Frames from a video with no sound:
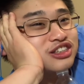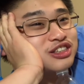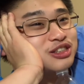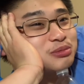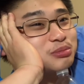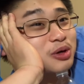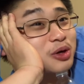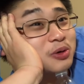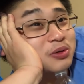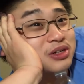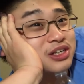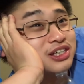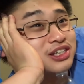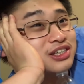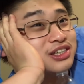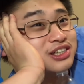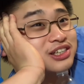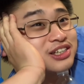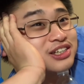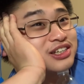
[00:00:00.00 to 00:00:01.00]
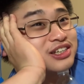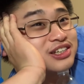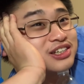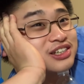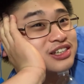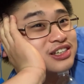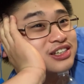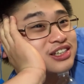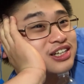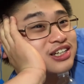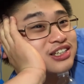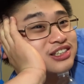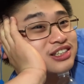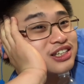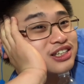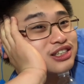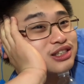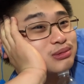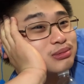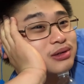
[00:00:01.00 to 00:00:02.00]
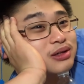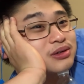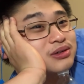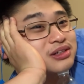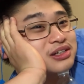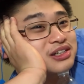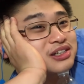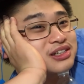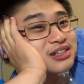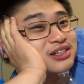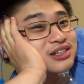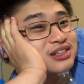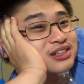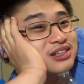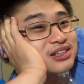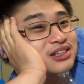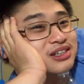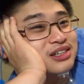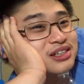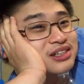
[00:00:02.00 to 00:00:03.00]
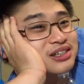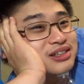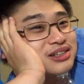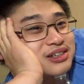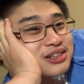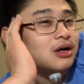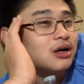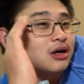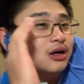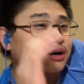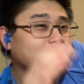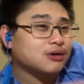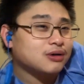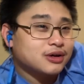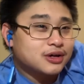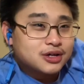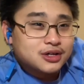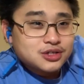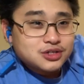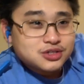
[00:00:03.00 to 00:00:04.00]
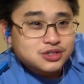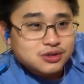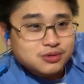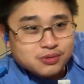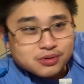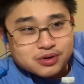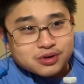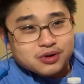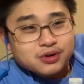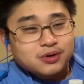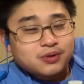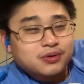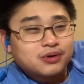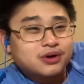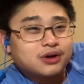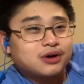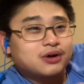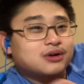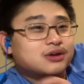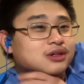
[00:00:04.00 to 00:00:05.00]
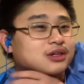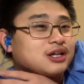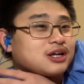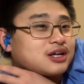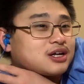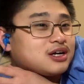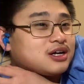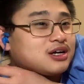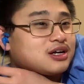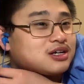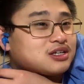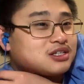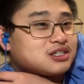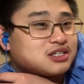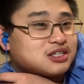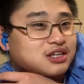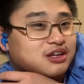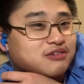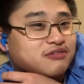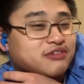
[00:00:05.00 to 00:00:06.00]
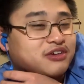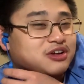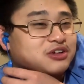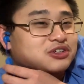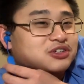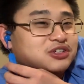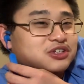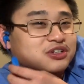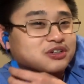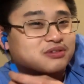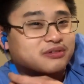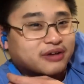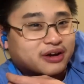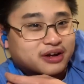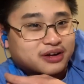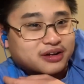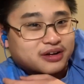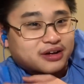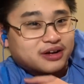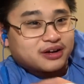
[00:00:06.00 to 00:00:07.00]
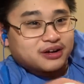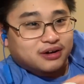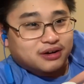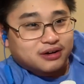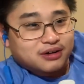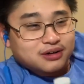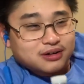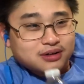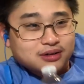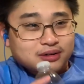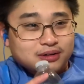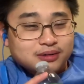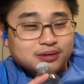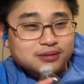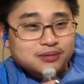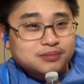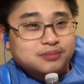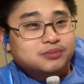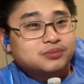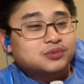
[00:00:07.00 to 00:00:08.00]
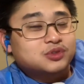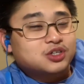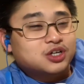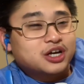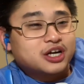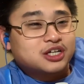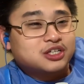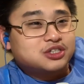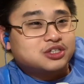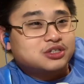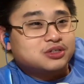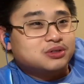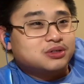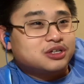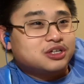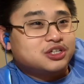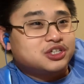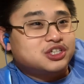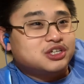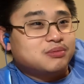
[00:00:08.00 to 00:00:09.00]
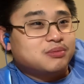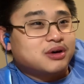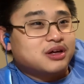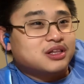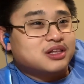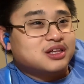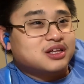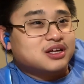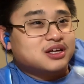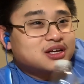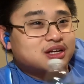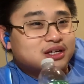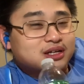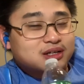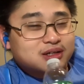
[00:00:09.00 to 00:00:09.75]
Smokey? That's not Smokey. Okay, so we're going on like a sea adventure right now. To get to Egypt, I think.